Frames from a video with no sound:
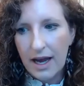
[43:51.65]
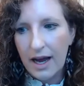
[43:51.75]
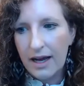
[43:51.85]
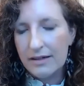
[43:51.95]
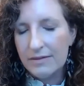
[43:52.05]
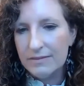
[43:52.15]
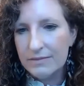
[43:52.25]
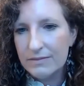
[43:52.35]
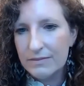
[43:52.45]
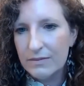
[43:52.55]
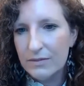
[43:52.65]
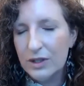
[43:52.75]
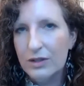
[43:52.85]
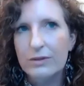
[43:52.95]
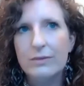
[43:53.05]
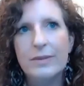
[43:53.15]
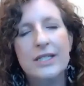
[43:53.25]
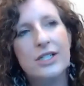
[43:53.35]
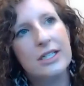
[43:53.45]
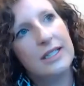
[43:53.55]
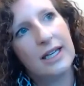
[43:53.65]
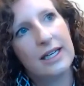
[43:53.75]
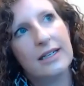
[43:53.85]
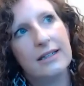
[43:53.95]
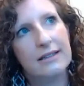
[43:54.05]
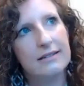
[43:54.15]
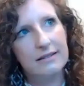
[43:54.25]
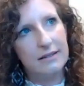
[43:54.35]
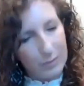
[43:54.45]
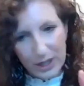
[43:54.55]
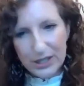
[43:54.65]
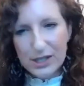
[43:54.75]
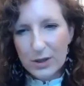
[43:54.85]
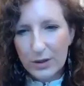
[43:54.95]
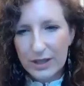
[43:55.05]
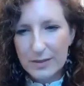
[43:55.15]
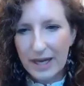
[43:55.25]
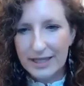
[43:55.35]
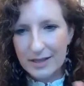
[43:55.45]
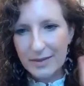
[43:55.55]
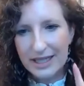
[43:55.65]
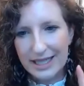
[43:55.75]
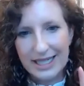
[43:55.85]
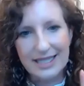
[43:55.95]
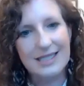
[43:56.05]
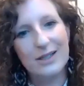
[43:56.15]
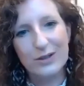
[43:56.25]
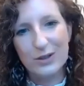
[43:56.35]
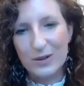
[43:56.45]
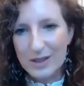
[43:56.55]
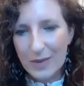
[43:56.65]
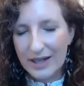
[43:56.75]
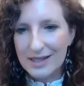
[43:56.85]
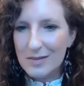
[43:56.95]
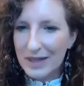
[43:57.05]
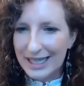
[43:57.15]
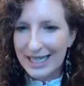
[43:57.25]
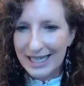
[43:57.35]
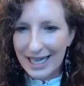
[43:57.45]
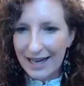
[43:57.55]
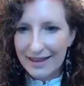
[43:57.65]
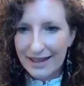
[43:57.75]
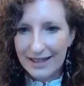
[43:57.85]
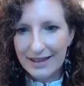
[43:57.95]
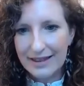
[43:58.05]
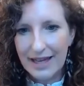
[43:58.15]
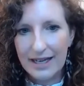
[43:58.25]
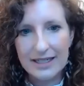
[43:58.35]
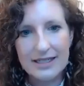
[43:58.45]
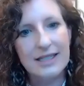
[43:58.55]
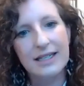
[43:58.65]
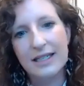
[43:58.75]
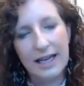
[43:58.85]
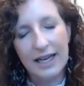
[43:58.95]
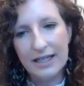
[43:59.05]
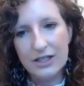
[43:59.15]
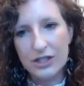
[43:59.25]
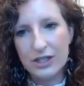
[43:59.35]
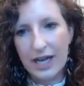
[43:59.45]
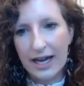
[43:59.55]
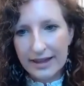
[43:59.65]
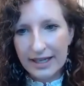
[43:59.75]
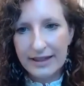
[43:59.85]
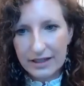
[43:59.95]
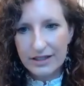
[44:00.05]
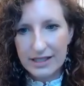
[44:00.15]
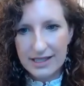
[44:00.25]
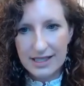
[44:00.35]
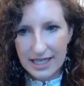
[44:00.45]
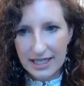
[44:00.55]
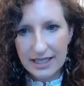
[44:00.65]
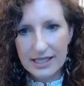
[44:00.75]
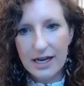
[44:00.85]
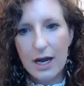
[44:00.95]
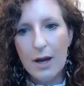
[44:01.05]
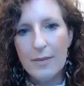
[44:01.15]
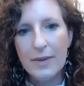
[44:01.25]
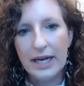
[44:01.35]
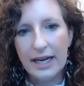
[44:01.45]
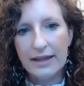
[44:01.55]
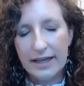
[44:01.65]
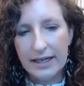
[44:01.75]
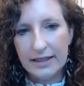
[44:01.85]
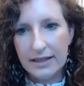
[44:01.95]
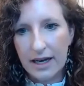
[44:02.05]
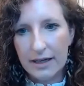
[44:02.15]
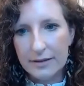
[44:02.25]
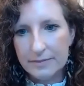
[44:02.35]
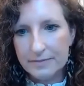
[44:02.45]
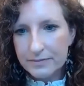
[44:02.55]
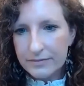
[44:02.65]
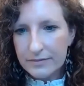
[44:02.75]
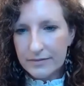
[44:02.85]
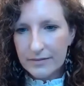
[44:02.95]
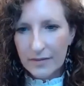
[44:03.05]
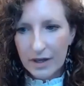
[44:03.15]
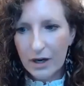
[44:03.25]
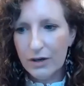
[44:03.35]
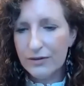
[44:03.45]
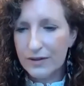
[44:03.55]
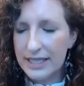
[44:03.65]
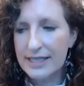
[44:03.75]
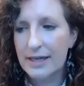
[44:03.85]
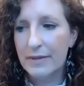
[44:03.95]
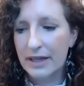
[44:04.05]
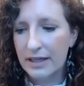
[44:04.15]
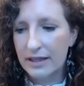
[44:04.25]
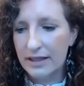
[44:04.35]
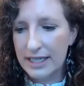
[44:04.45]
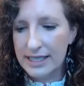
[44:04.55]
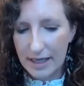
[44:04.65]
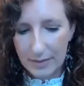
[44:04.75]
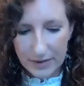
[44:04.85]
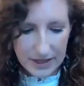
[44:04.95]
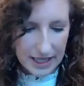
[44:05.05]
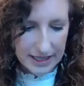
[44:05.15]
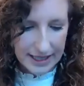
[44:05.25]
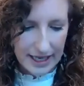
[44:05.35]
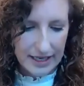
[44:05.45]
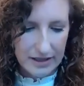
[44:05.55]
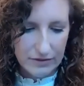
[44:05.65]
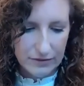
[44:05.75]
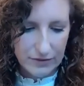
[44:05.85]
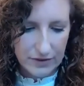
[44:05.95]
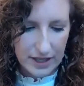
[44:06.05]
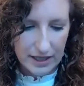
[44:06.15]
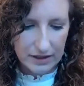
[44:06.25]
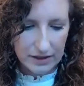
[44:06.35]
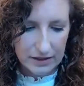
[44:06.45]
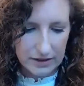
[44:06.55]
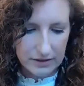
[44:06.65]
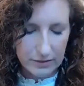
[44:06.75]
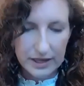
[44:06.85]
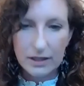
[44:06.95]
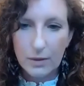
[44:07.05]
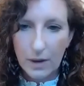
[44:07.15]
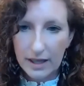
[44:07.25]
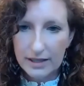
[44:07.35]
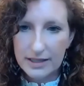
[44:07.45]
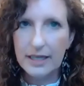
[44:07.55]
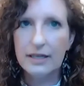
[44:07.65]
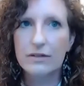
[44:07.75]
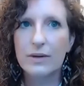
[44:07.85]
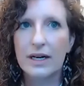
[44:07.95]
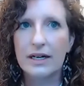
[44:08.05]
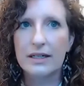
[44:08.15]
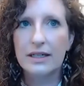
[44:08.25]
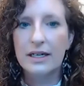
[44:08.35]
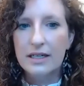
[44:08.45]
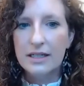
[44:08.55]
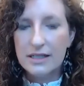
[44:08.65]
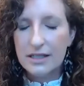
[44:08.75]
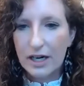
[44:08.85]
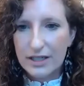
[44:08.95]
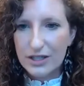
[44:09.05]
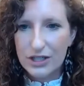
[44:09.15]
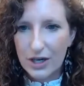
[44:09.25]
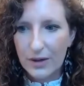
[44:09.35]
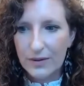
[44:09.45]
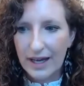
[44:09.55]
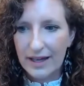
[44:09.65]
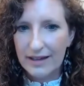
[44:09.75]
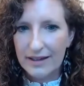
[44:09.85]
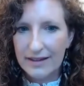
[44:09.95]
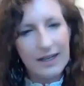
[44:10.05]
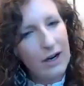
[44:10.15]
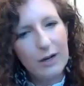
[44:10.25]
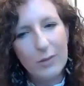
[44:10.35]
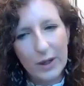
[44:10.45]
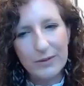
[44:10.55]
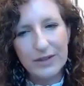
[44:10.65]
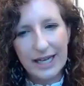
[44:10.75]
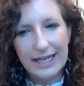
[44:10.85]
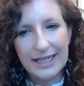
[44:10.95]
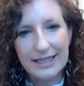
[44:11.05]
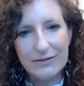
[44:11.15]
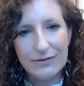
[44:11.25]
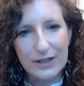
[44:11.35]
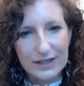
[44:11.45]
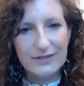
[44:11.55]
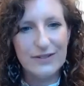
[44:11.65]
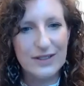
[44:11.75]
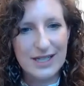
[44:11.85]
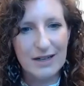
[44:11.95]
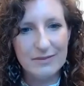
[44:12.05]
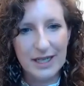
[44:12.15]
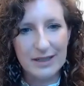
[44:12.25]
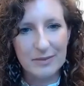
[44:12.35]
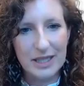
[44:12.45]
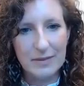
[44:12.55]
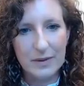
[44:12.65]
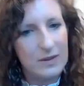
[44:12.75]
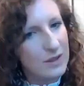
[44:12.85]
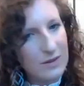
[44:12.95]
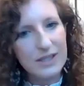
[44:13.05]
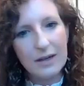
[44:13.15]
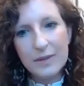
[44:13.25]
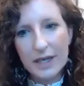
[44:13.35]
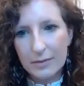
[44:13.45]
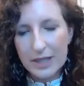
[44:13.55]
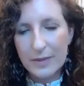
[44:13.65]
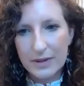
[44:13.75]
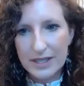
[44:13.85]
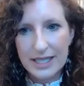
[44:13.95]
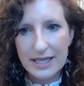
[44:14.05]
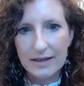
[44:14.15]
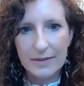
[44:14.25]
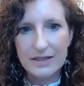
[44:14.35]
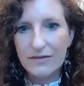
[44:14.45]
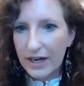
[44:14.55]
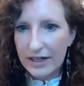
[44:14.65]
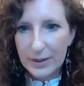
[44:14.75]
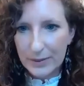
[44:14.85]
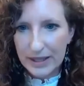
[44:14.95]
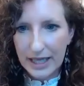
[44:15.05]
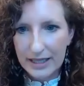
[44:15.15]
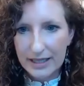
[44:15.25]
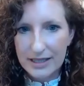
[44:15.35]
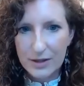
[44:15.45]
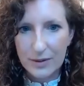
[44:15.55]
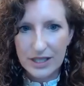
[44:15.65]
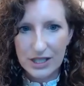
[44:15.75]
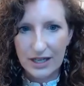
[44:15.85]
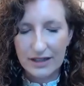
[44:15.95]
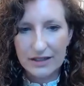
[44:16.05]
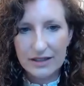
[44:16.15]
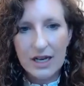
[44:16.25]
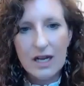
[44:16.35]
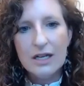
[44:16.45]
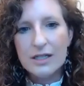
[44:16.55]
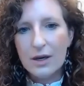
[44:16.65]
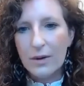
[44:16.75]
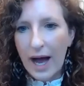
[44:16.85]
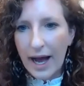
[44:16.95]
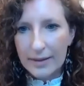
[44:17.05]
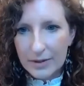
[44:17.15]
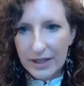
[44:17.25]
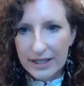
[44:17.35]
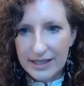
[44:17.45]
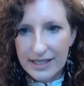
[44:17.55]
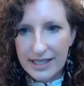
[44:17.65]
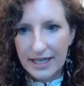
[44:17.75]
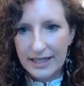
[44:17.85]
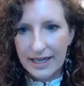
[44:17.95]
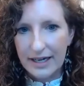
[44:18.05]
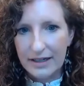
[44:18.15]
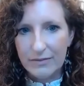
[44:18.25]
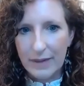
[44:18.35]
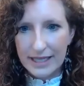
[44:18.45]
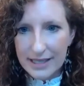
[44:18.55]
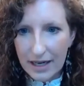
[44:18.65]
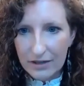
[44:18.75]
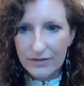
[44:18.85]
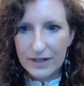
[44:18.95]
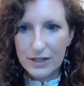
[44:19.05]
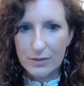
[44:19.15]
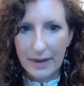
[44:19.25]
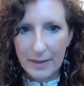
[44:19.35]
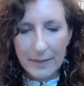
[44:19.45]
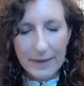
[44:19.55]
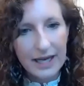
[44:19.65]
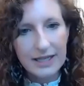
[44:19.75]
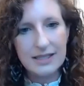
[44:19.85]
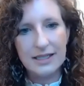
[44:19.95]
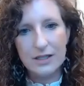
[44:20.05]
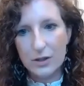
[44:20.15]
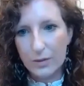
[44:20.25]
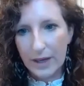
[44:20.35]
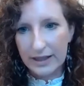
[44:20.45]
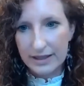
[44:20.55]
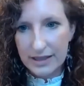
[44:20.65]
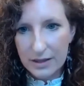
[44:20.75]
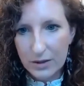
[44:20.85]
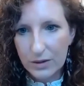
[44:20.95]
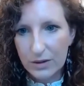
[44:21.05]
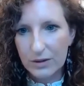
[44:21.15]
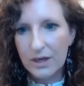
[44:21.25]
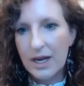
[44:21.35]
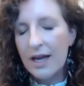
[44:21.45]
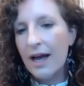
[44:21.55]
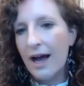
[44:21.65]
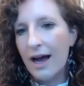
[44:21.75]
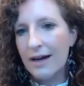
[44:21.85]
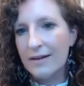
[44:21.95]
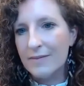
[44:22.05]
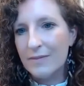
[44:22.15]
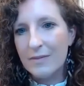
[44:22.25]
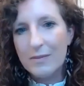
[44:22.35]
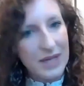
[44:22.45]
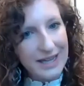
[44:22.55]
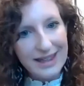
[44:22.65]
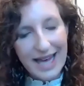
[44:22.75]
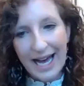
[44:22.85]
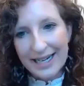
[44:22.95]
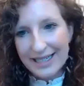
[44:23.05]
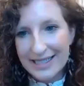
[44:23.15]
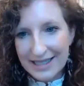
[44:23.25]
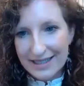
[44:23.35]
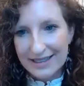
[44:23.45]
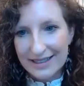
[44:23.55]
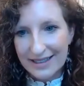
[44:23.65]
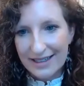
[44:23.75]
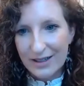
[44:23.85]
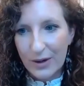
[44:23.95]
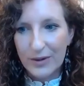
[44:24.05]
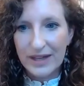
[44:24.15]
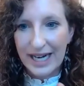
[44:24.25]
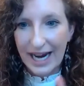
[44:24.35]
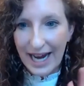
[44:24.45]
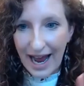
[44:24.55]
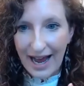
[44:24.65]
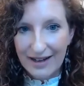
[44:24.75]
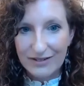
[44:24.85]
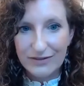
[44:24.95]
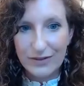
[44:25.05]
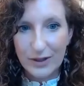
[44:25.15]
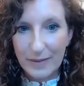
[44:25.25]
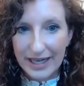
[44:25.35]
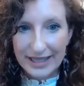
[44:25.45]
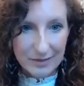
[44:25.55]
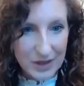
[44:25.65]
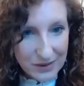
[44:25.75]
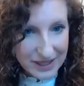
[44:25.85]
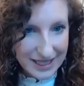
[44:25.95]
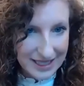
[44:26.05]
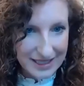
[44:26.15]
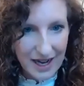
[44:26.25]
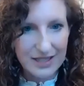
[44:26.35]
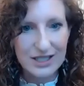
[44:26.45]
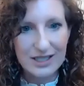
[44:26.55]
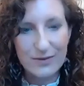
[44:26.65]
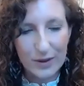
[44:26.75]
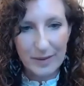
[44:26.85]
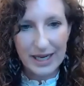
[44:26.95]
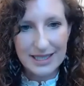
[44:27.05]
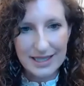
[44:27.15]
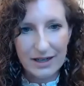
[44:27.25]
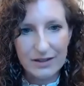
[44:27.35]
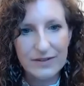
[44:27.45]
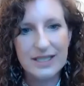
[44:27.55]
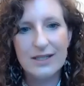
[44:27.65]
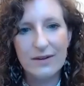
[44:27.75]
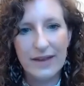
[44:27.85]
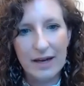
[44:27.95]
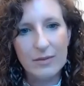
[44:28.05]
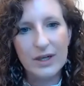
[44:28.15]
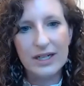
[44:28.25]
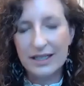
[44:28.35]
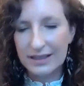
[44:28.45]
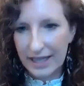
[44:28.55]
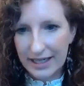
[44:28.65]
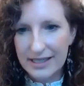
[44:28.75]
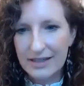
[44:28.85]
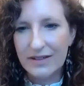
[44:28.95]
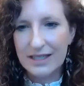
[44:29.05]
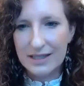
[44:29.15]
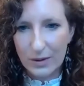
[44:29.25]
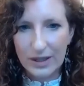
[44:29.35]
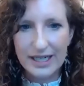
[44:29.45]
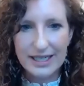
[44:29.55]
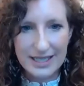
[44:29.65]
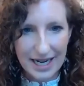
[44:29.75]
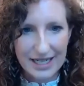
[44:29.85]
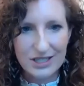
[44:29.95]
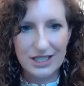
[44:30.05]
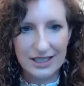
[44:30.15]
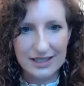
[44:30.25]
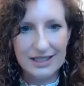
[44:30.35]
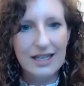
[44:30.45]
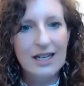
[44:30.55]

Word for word: Um, you mentioned like personal responsibility and social responsibility, and I think that that is an insured. I think distinct, but I think um, hopefully some of the examples I gave that are with the qualitative work start to show that they are more related for for some young people so some young people see them as very related to each other so i'm going to take care of myself and do my best and do well in school um, but that is a goal that i have for my community not just for myself and so that more collectivist orientation